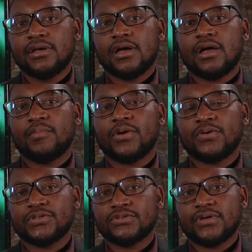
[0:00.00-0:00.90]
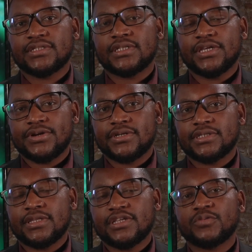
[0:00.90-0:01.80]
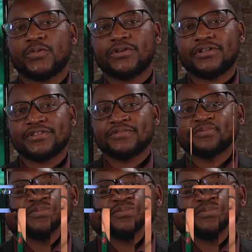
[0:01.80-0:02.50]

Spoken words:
but also as leaders in this world.